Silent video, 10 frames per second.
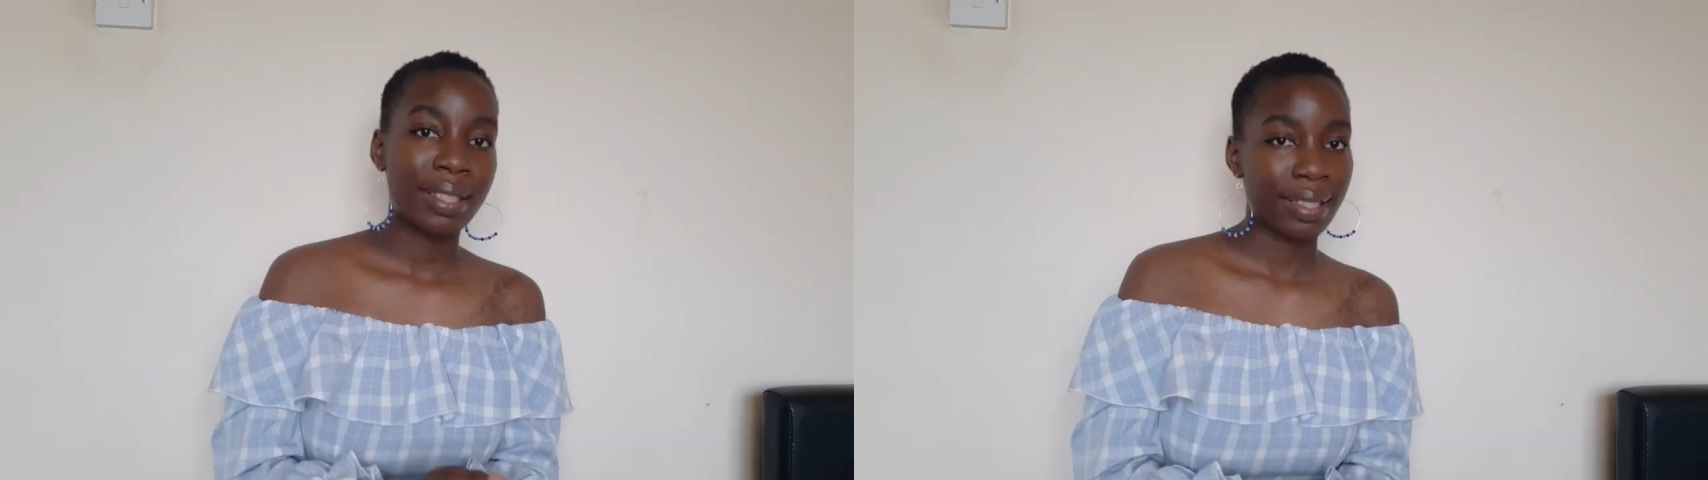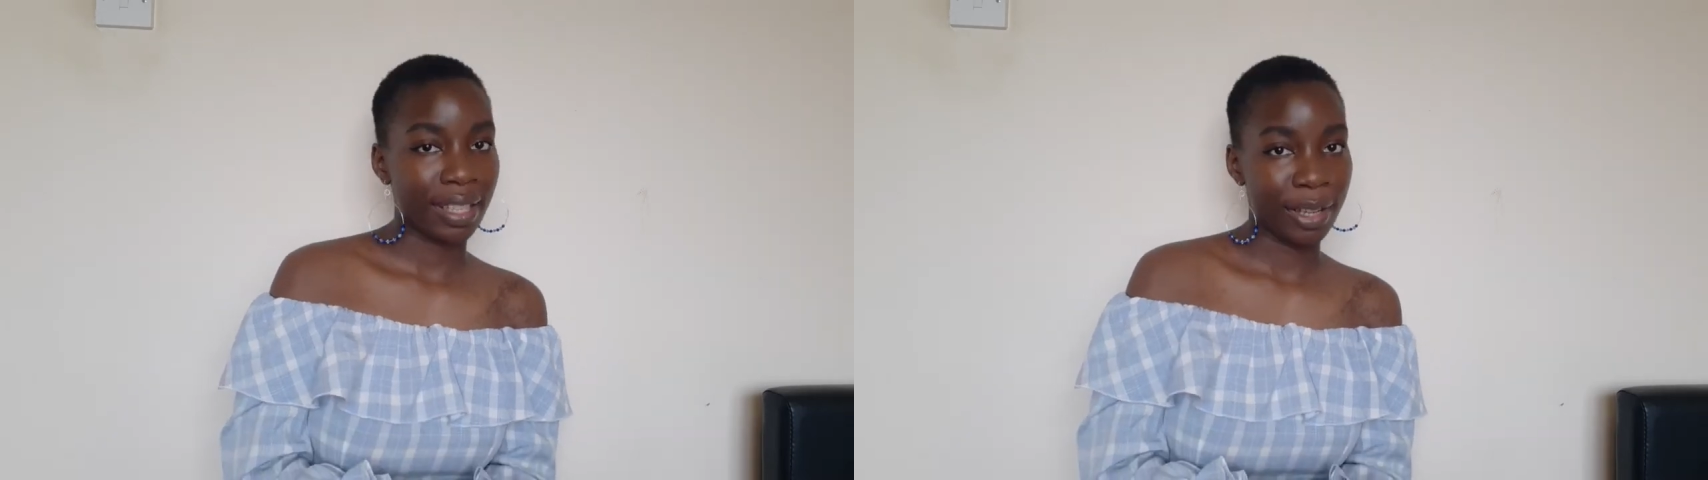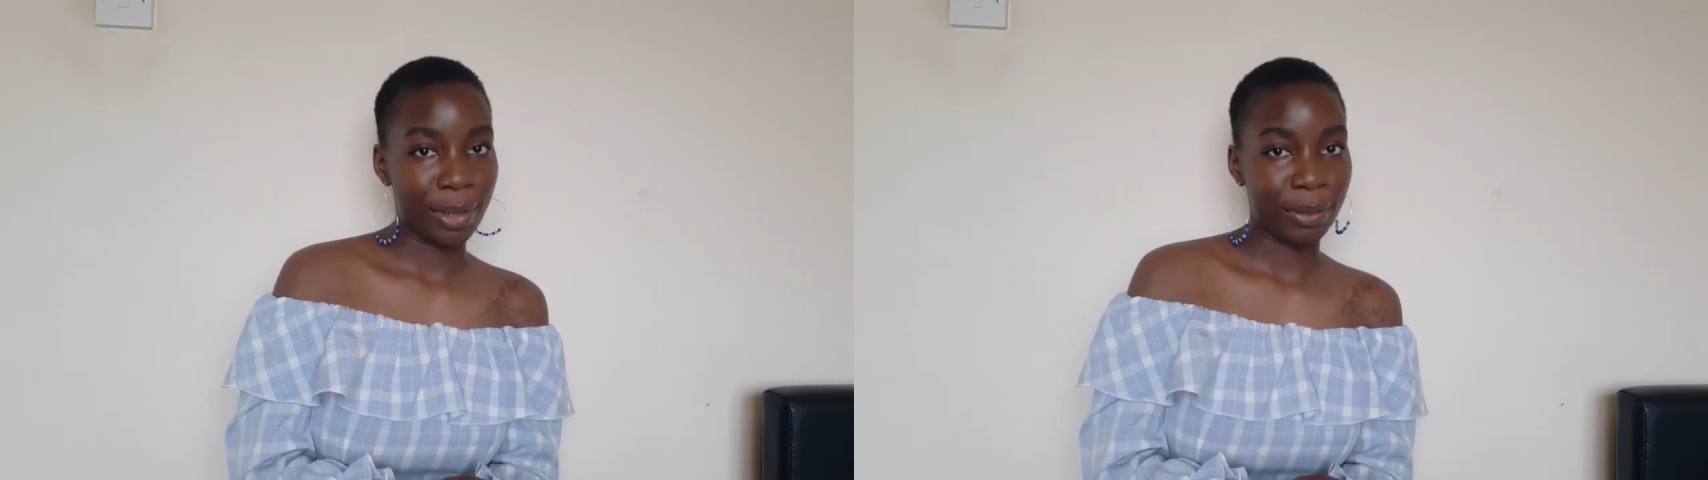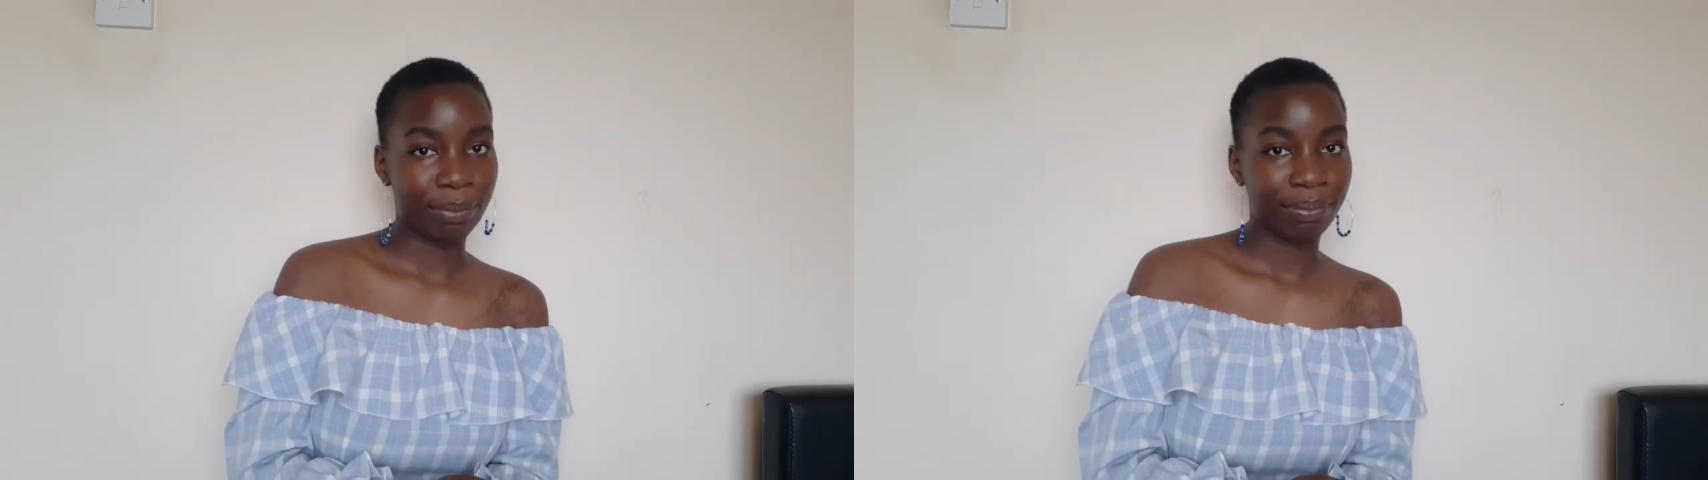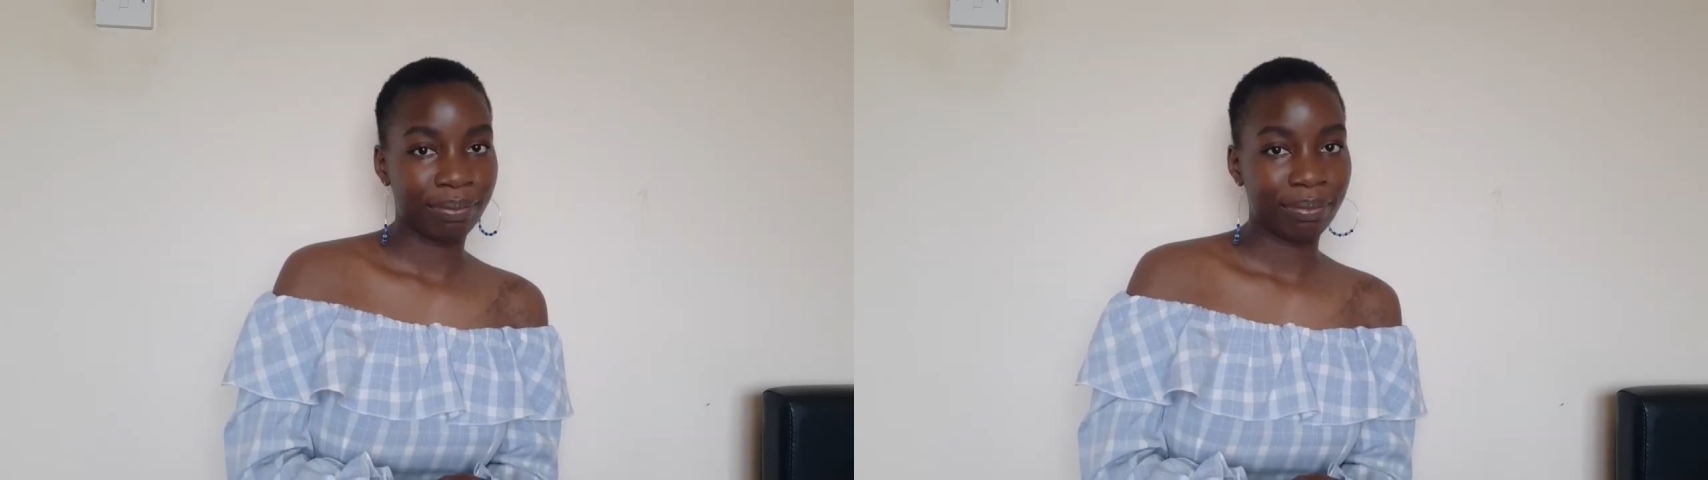skill
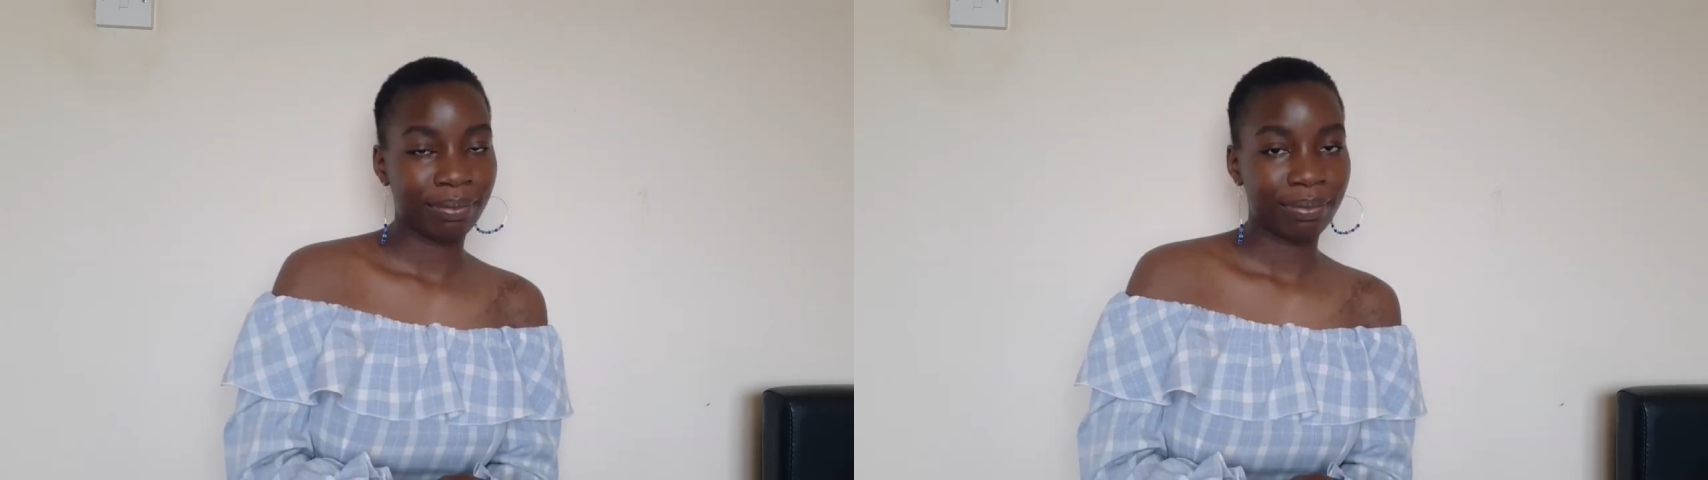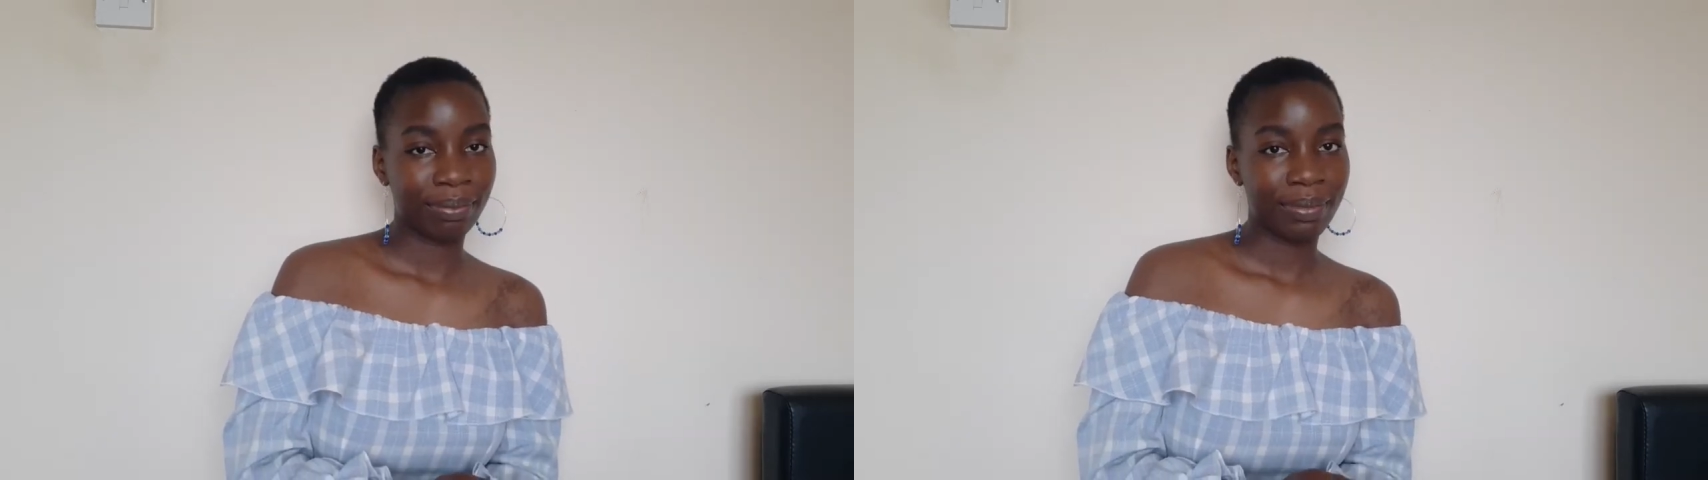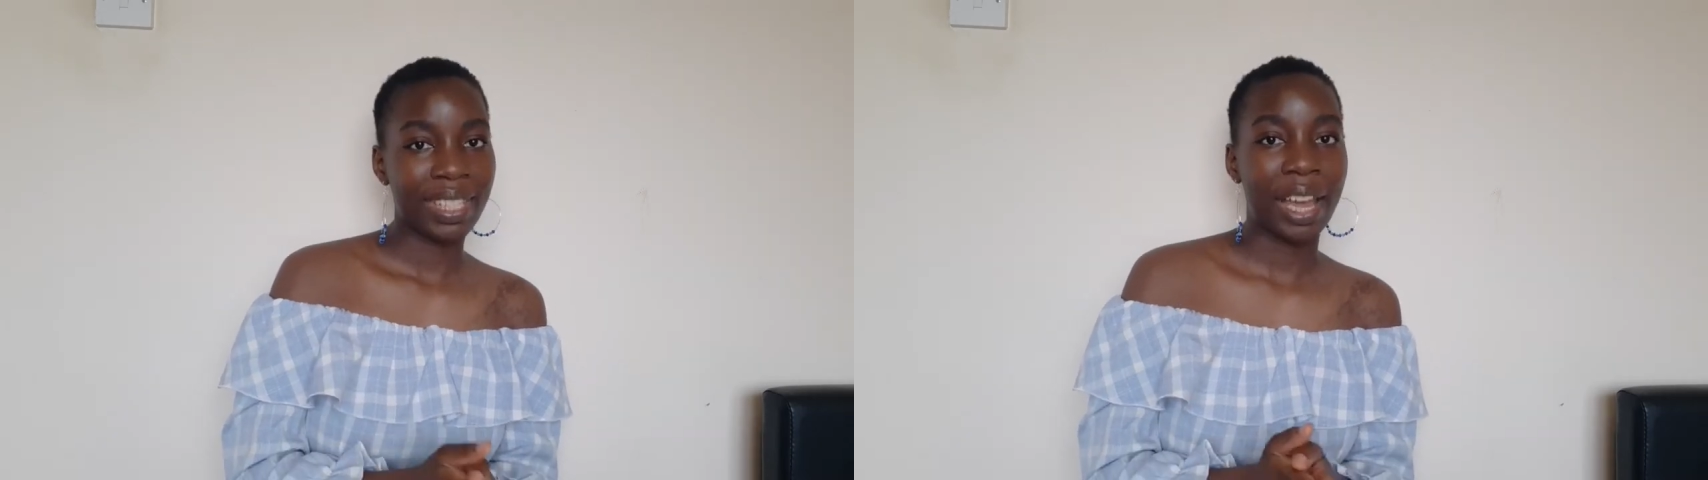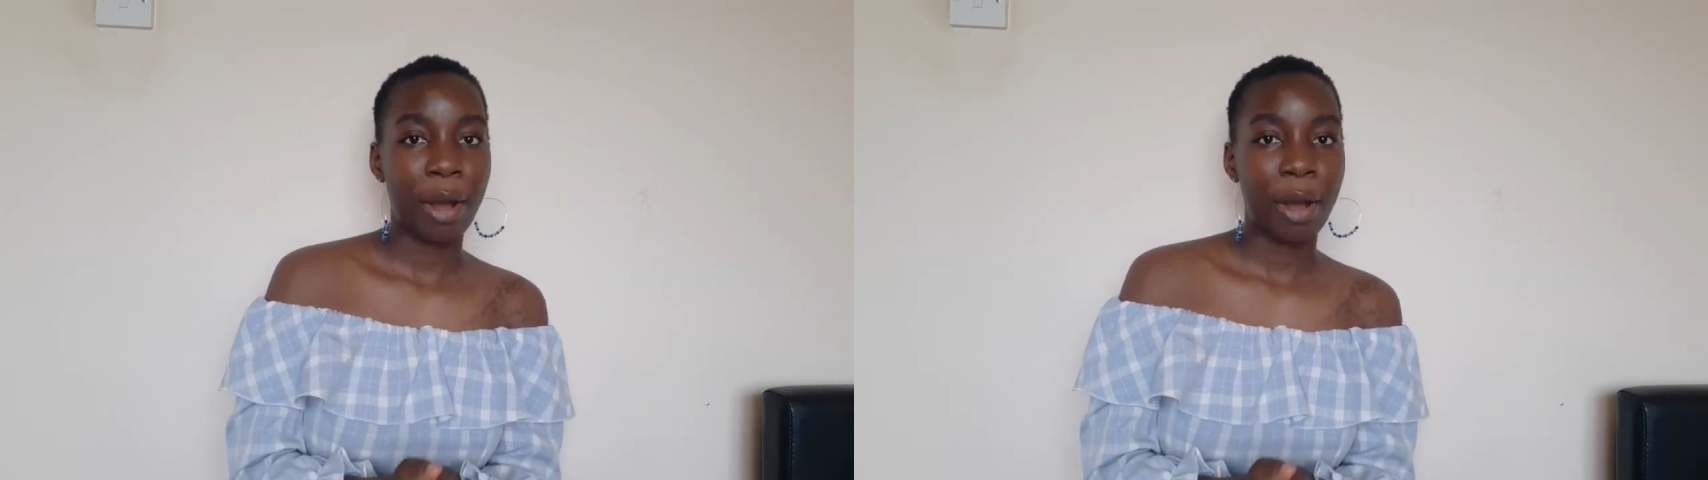to